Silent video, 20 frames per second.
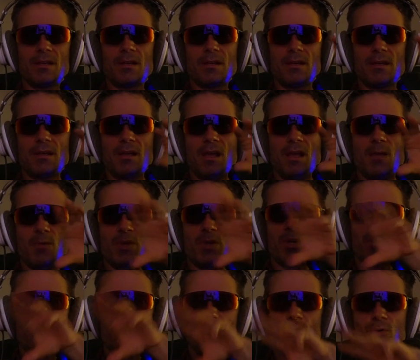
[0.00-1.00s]
And when
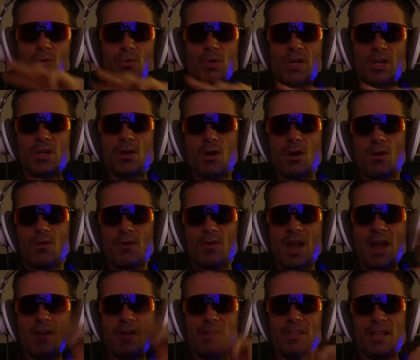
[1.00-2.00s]
you go
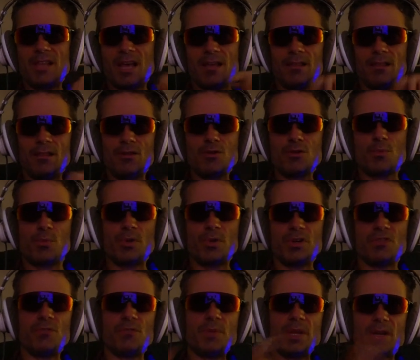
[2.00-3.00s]
around in that loop, when
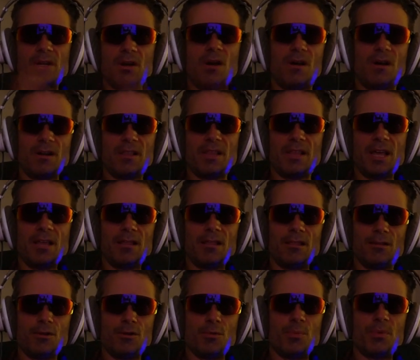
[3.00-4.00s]
you've been caught in that
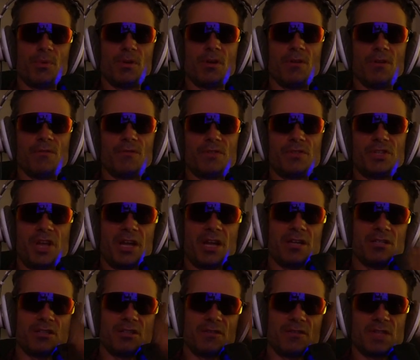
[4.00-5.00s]
loop of
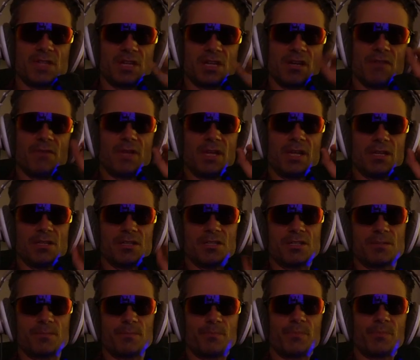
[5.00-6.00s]
chains of significance,
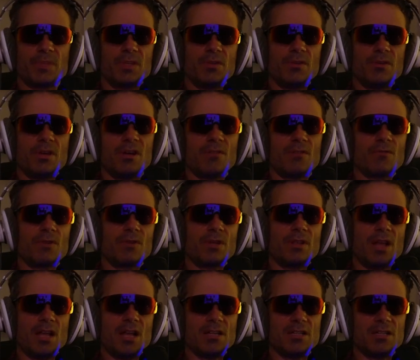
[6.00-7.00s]
you kind of
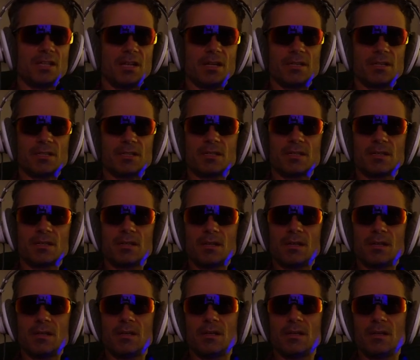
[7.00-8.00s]
realize that it's
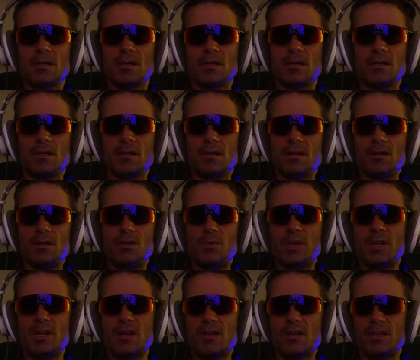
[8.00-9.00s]
doing
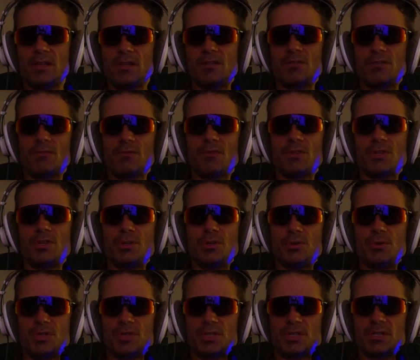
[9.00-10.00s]
nothing to
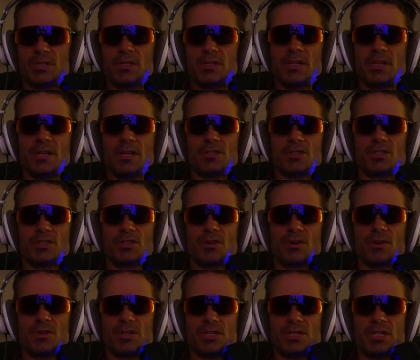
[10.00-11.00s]
reduce the
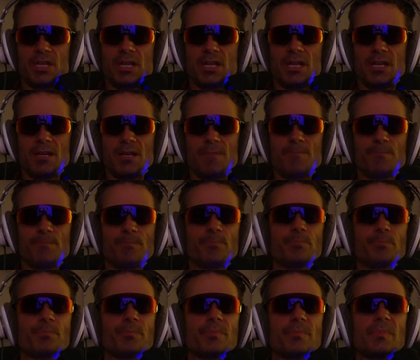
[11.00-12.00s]
uncertainty
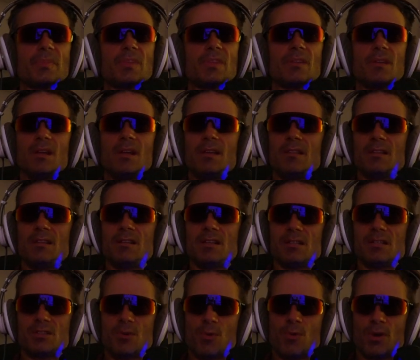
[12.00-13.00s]
and the
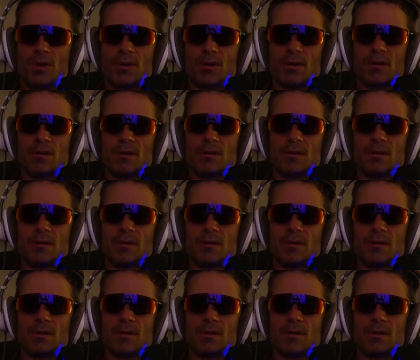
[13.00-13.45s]
disorder.